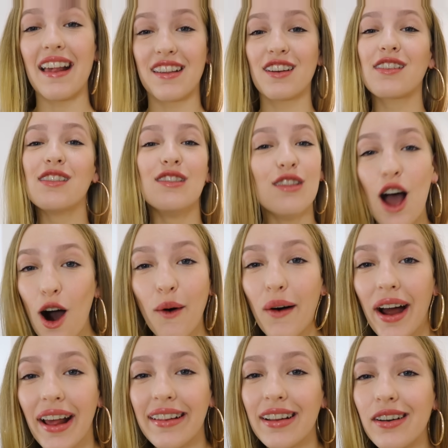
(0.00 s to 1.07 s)
there's no
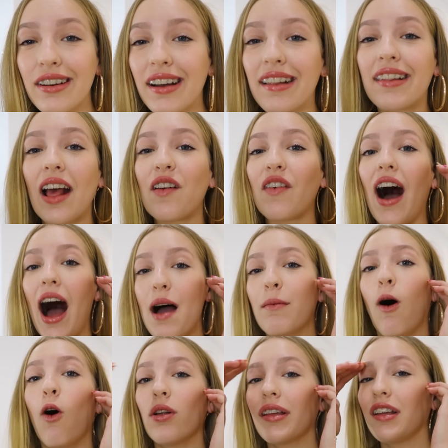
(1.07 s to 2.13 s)
way someone can say, but I'm
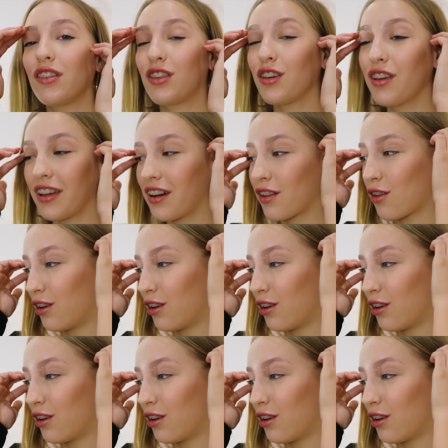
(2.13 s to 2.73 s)
only two years